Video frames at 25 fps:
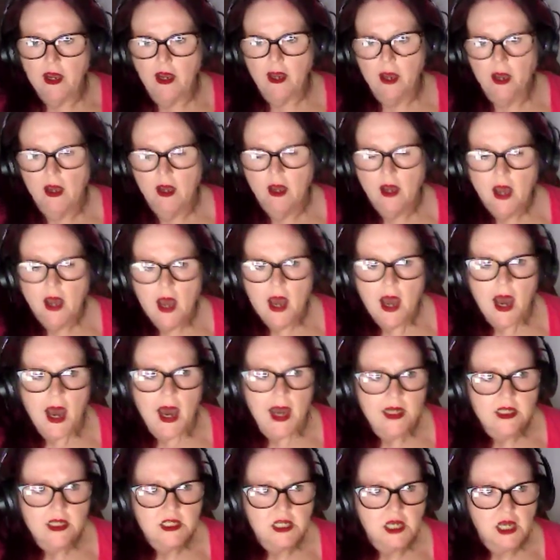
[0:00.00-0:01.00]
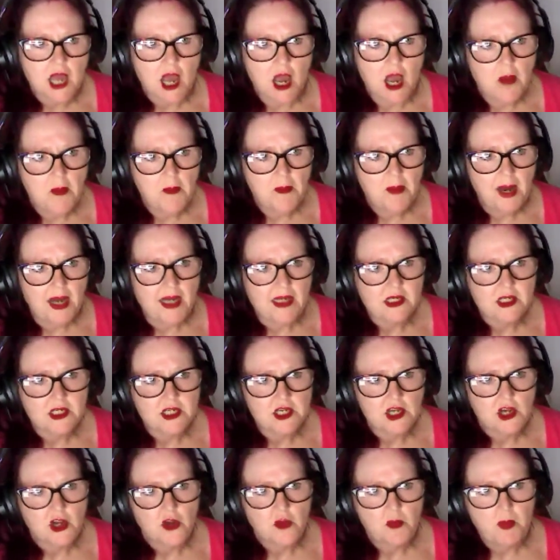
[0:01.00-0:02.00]
Yeah. And so going back
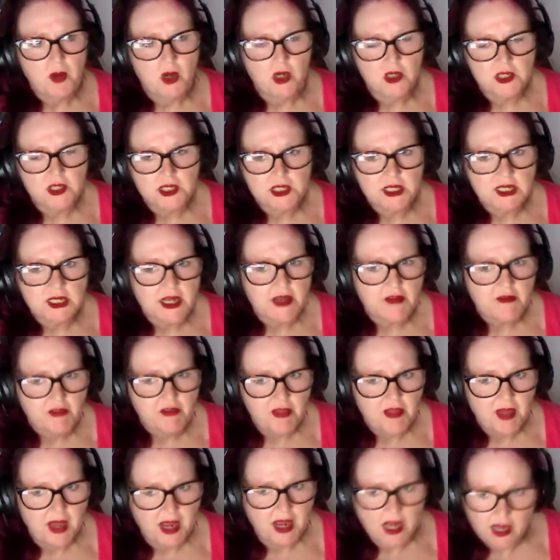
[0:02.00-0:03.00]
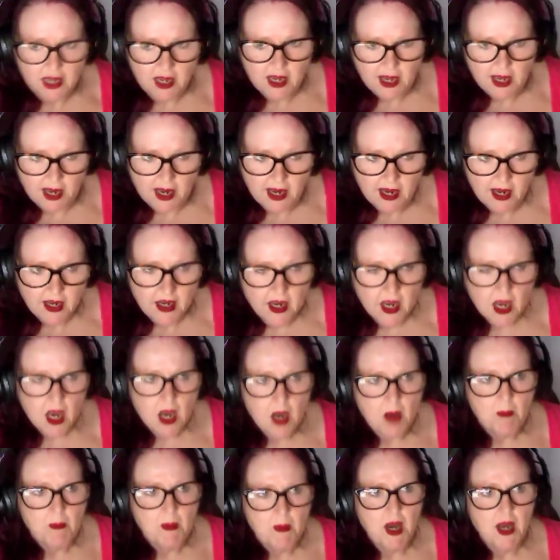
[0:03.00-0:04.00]
to positive thinking,
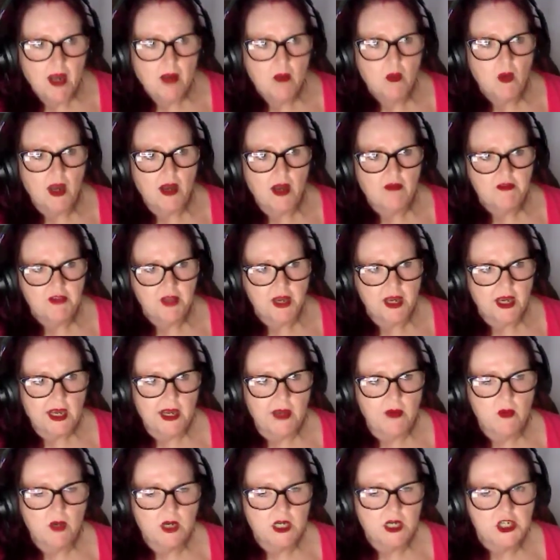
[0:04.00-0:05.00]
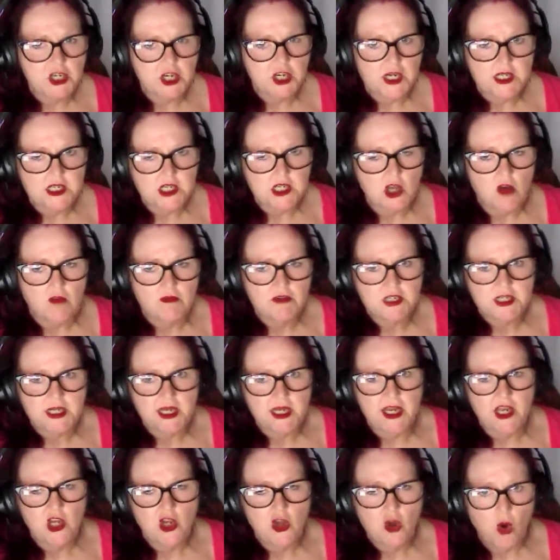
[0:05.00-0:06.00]
my way of thinking, which is
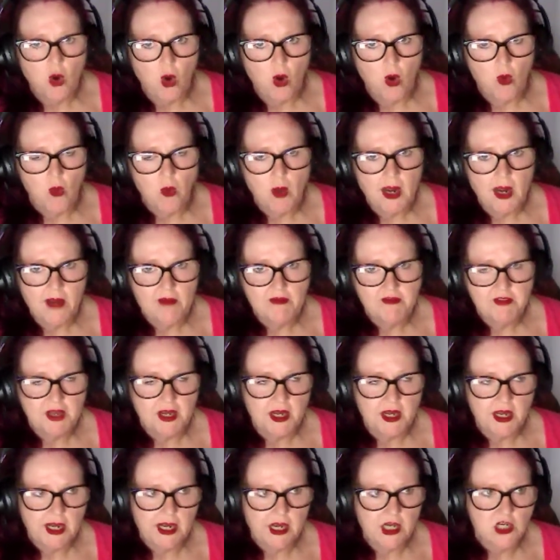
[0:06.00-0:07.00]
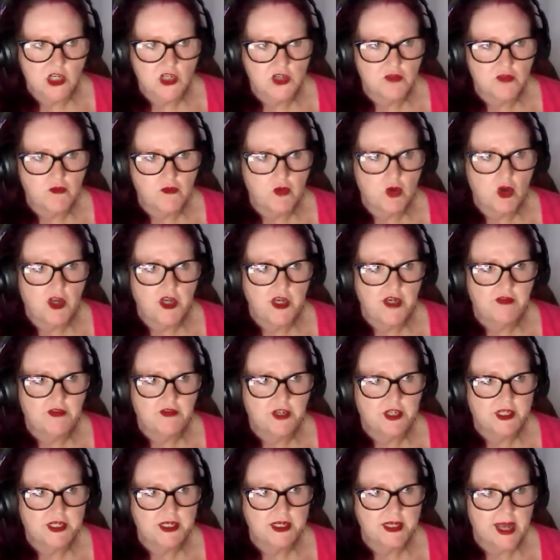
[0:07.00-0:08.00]
obviously your way of thinking because of what you
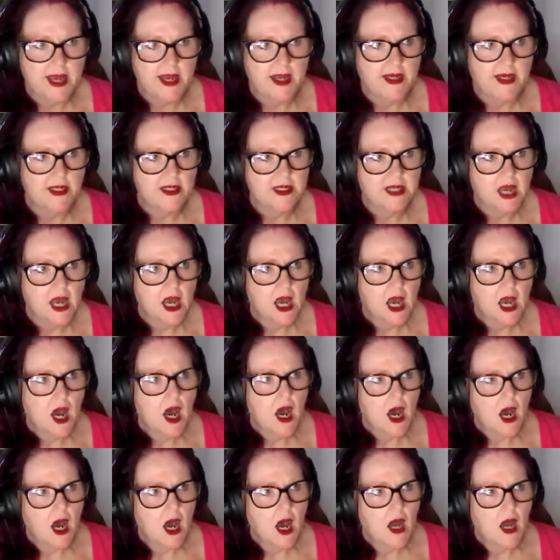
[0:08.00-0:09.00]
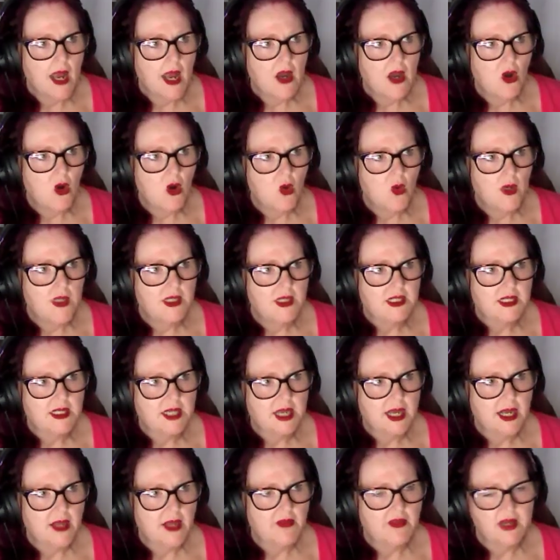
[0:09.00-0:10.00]
just said, I always
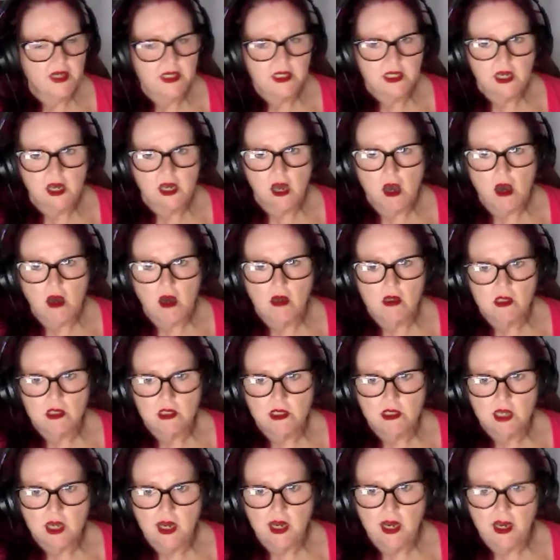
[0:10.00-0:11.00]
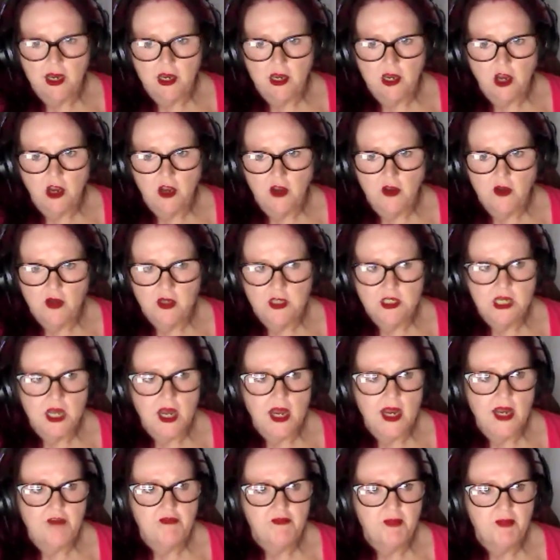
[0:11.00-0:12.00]
think there's an answer in you. So
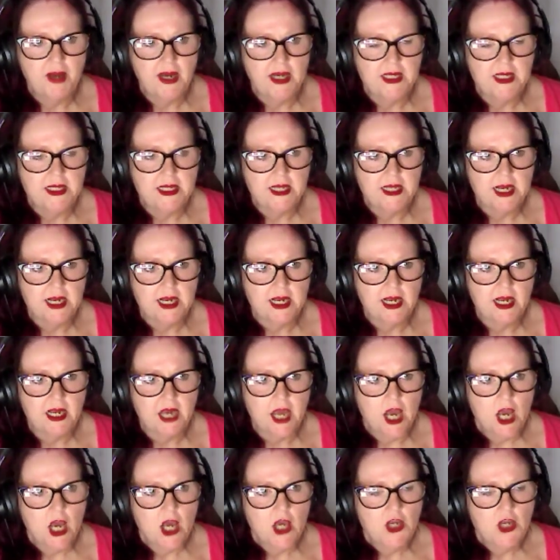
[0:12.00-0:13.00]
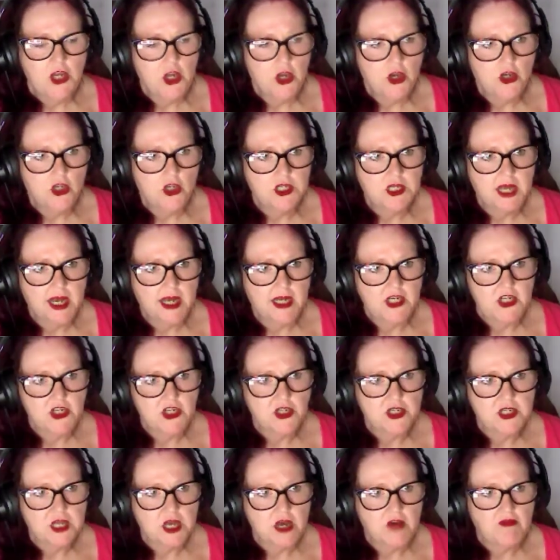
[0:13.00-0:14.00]
if basically you're saying to
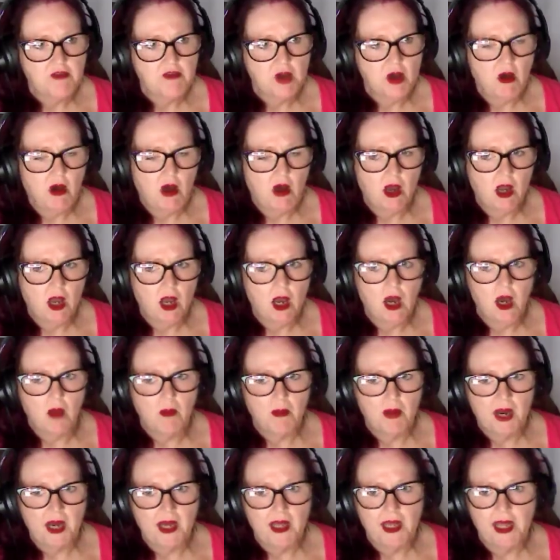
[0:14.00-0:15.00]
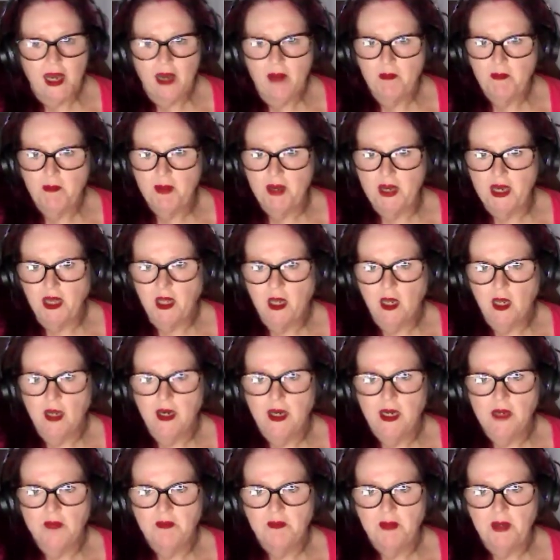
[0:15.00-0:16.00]
yourself, "Oh, I can't pay that bill,
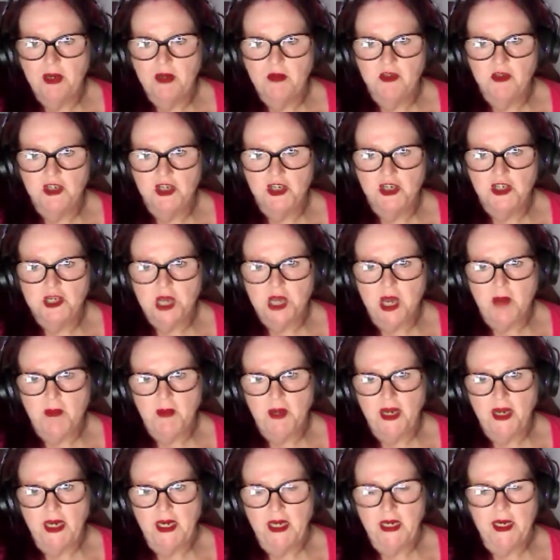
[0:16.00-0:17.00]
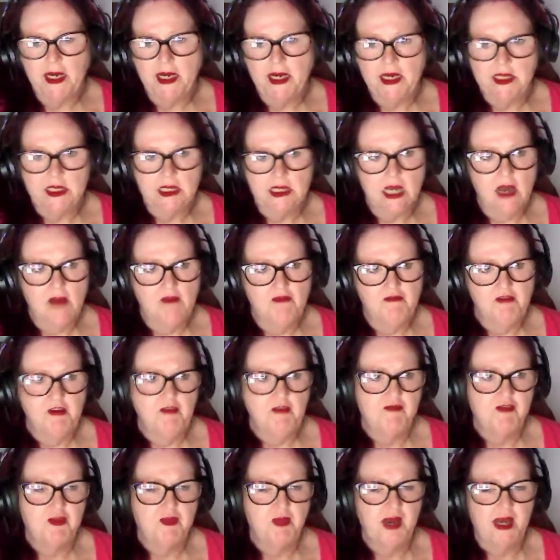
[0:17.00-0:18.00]
and the bill's just come in, and it's like
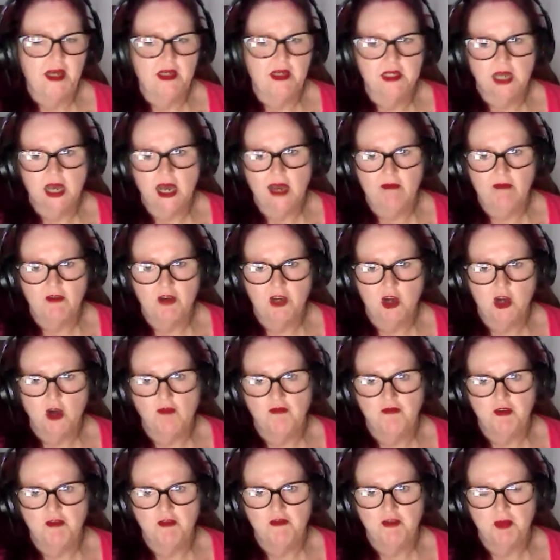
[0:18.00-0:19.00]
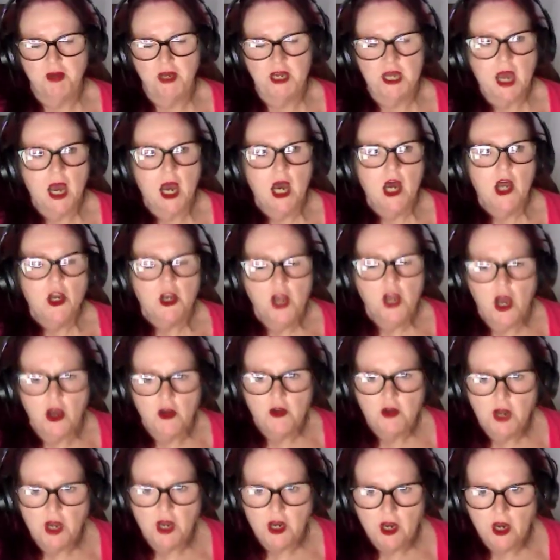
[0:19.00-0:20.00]
£50. I haven't got £50."
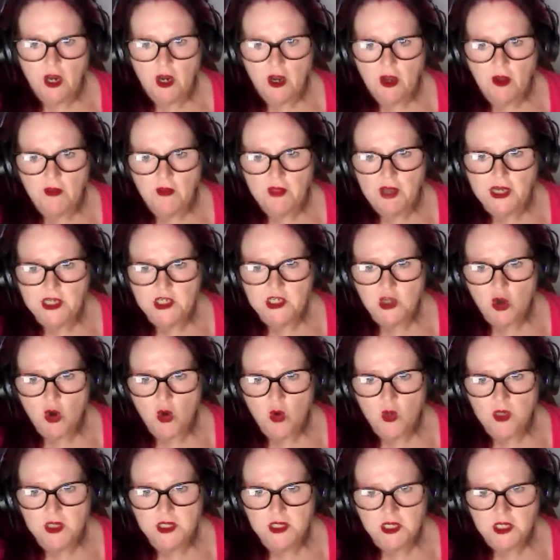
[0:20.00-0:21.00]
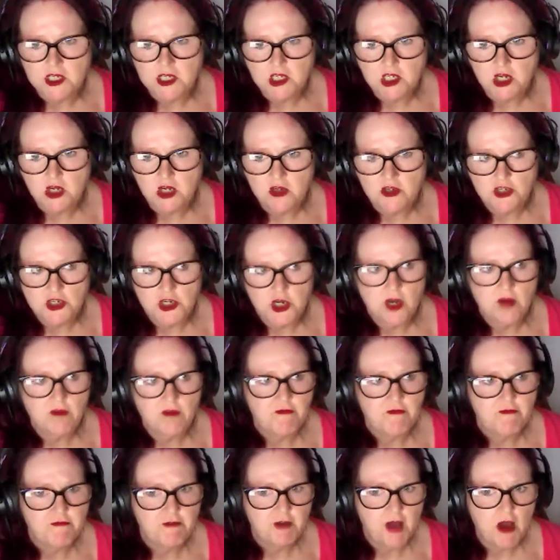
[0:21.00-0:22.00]
No, no, no, no. There's always a solution.
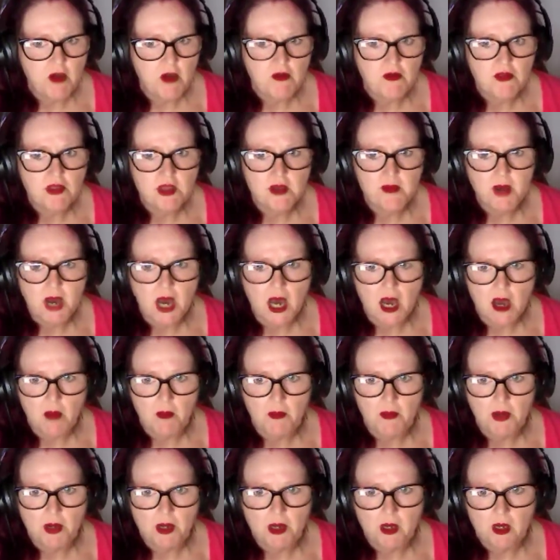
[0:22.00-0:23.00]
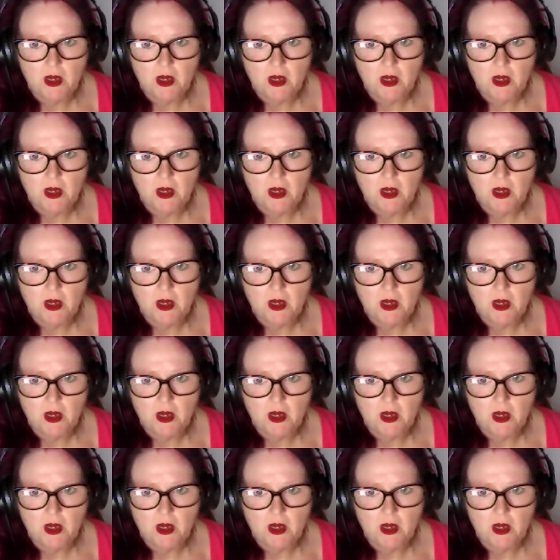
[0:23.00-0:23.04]
Phone them up.